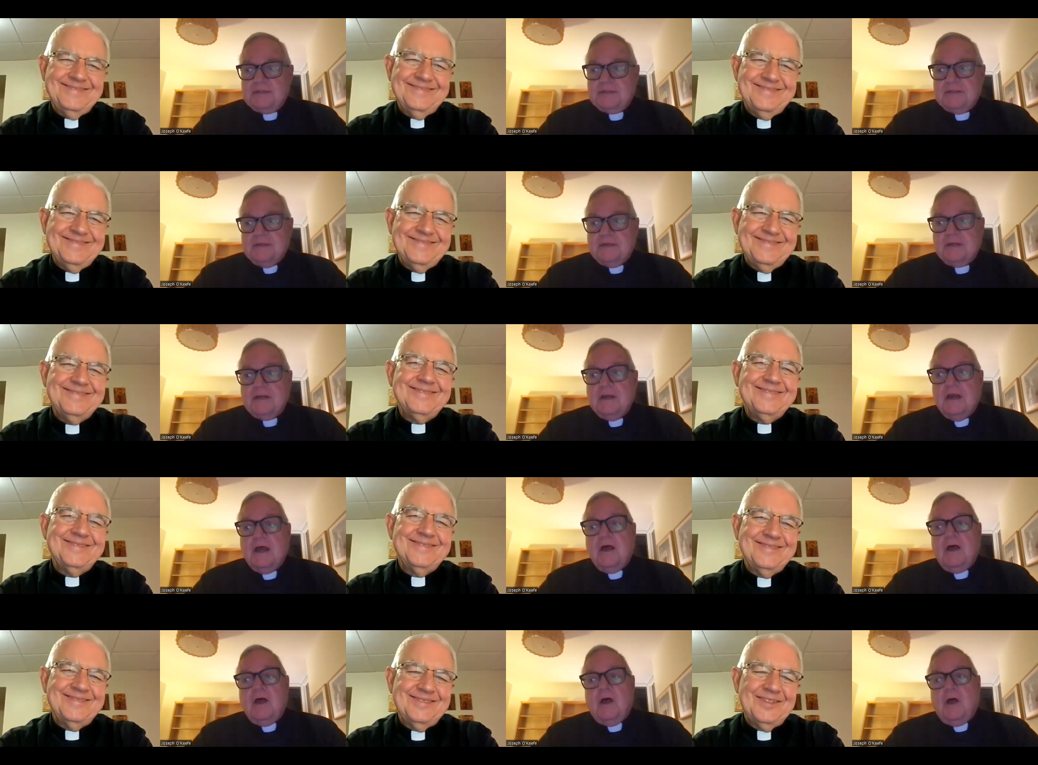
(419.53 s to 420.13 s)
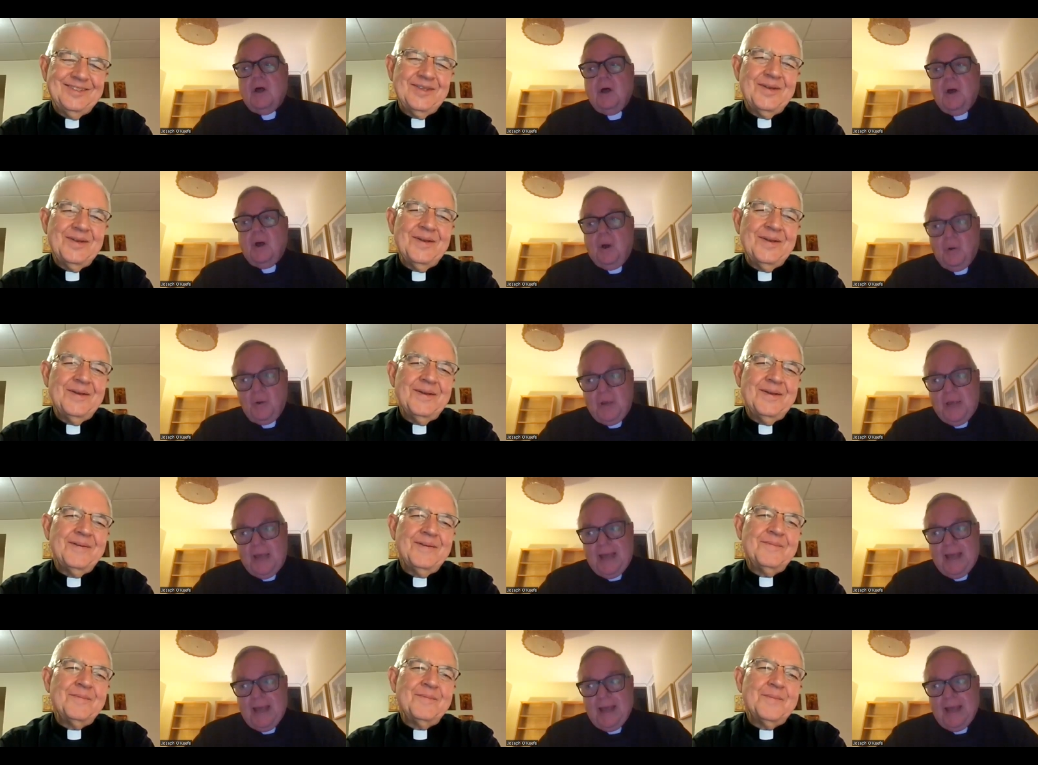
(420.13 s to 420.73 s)
Speaker 1: It's like,
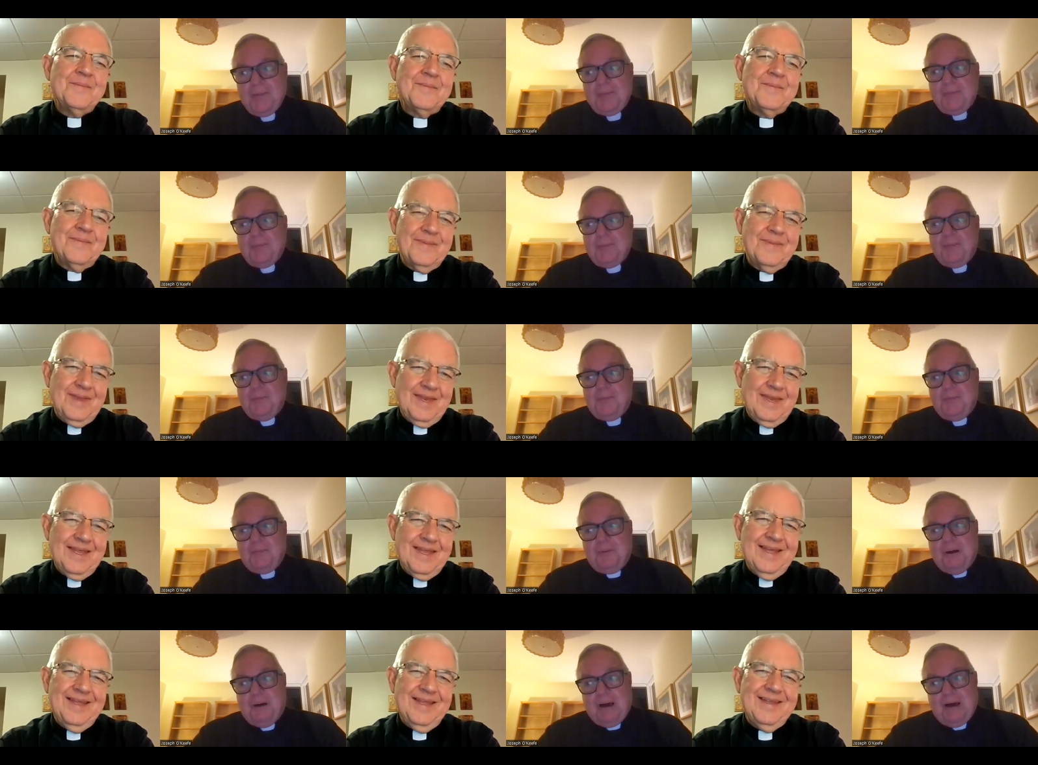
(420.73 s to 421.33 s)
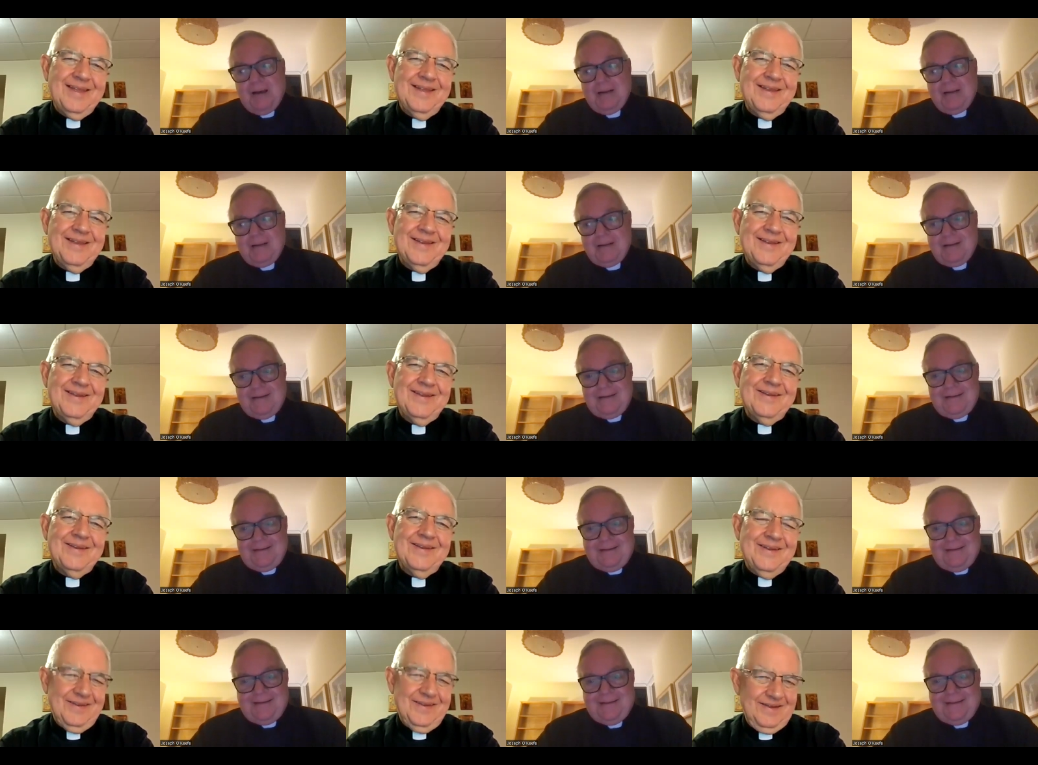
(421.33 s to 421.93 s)
okay, but
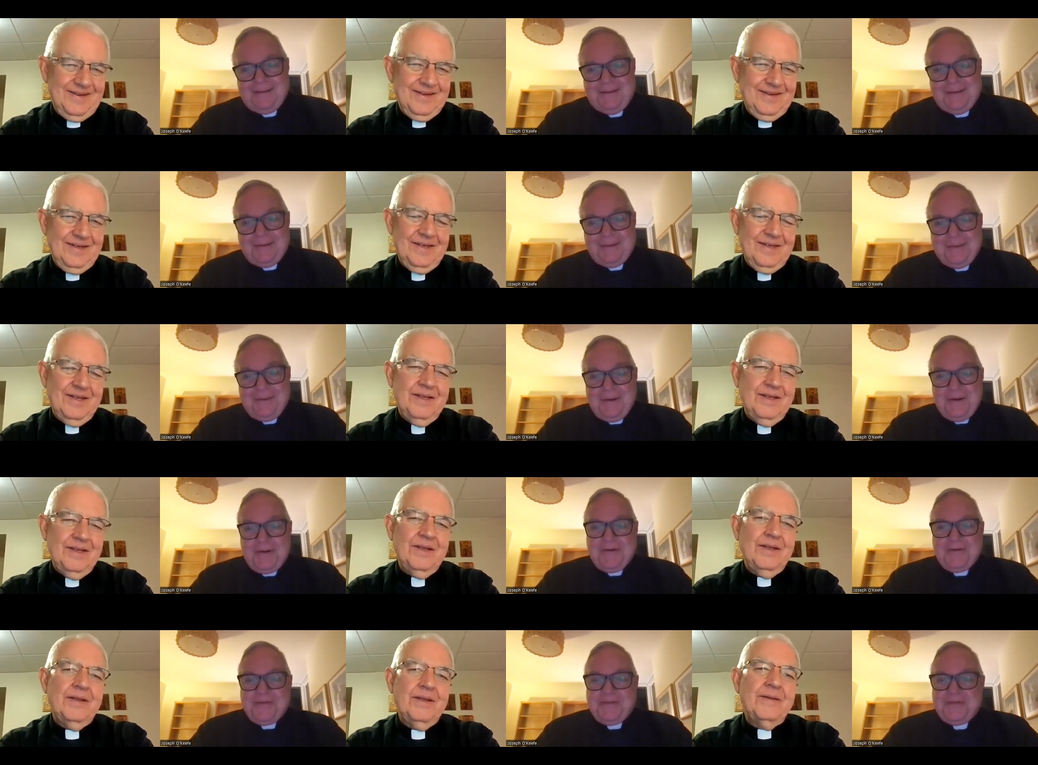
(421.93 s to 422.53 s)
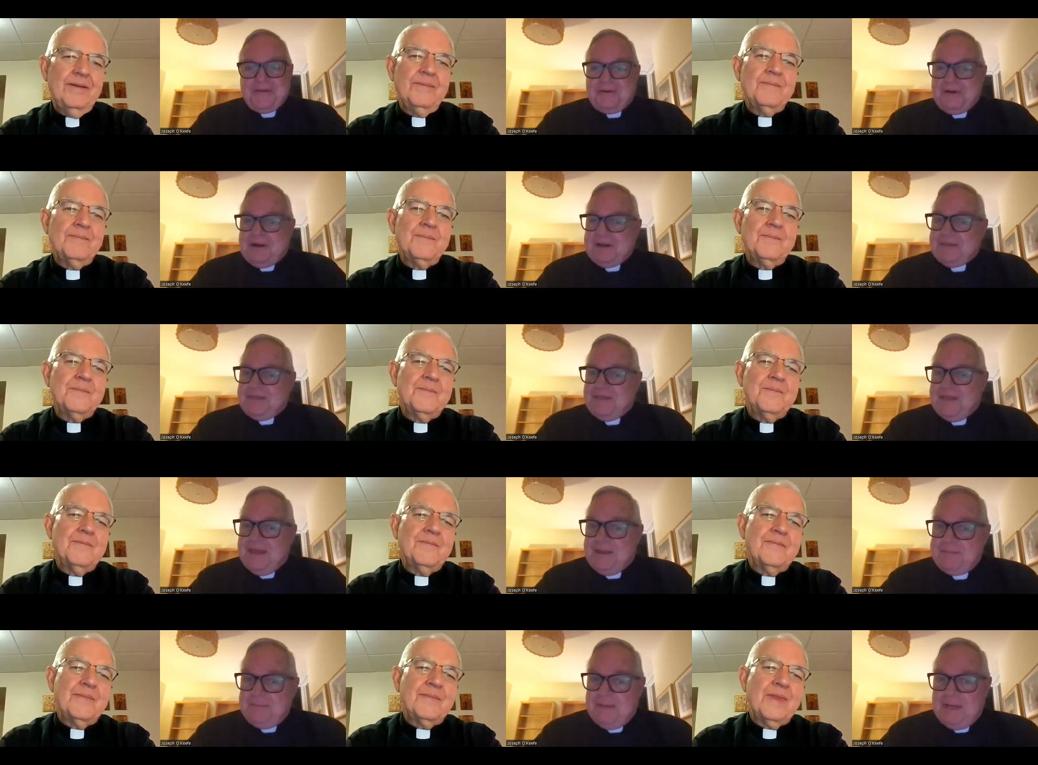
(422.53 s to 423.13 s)
uh, there
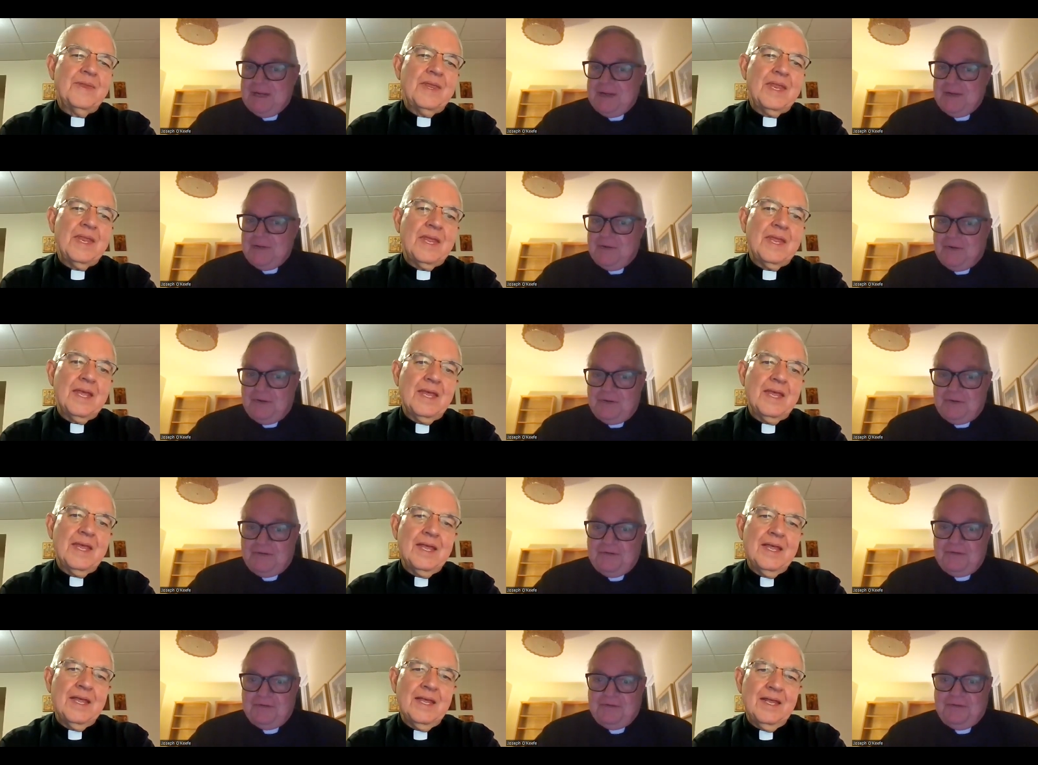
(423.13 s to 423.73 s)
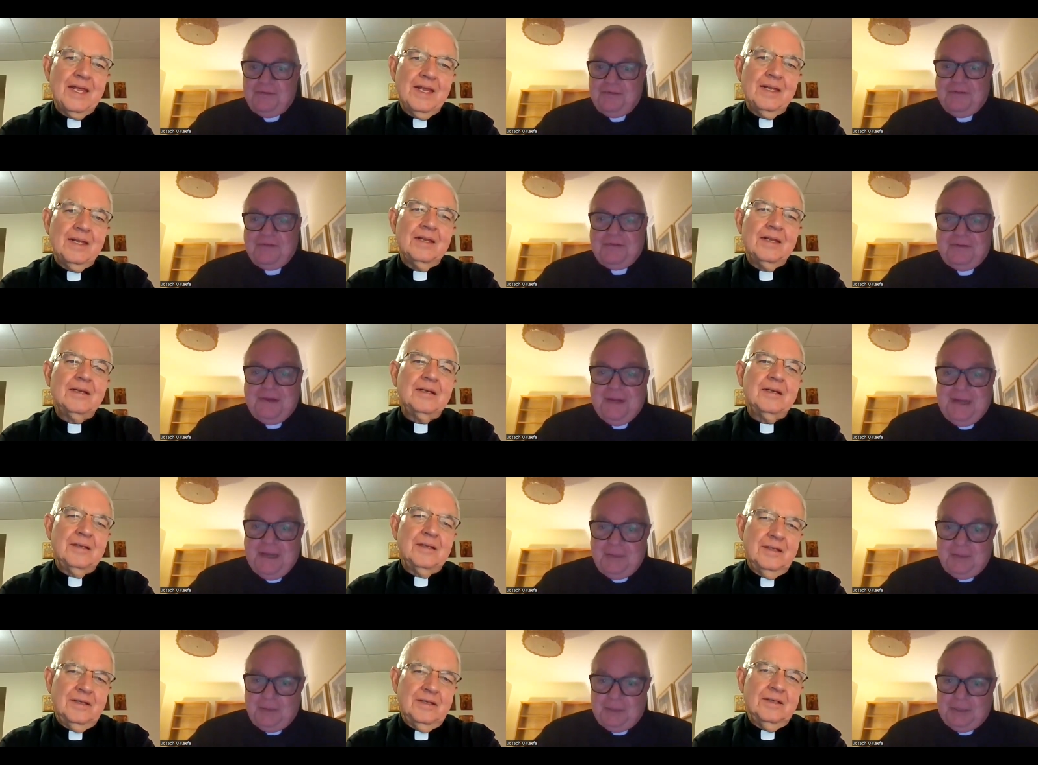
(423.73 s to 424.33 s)
aren't that many horses in the
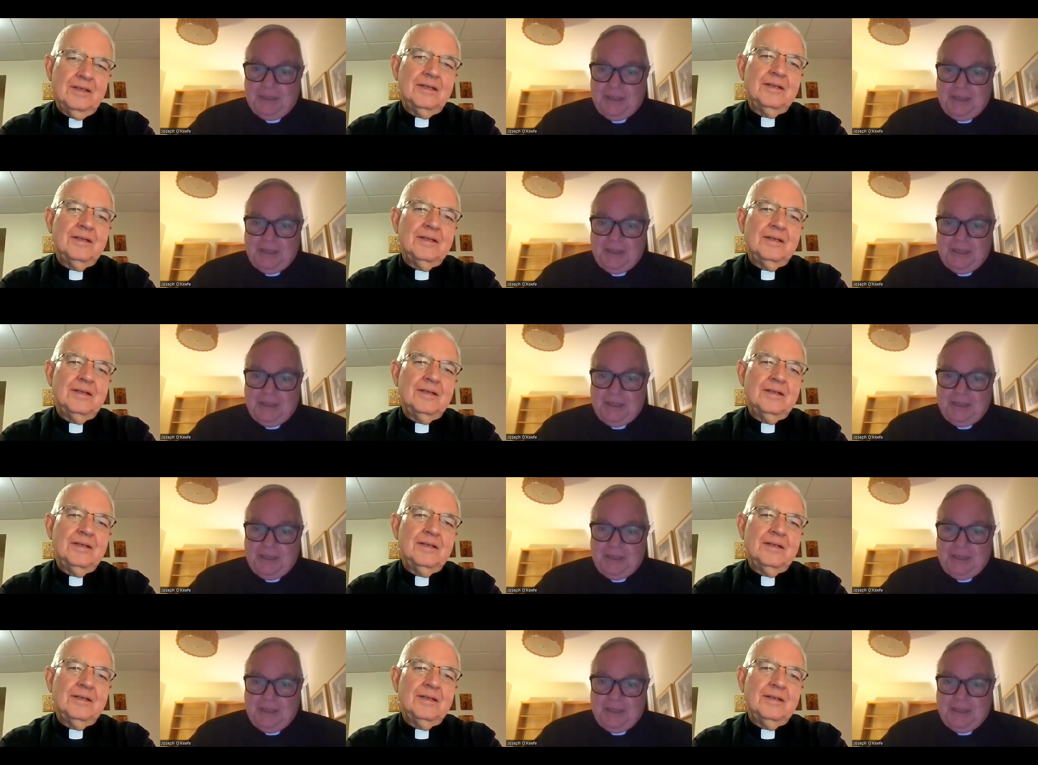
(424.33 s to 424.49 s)
stable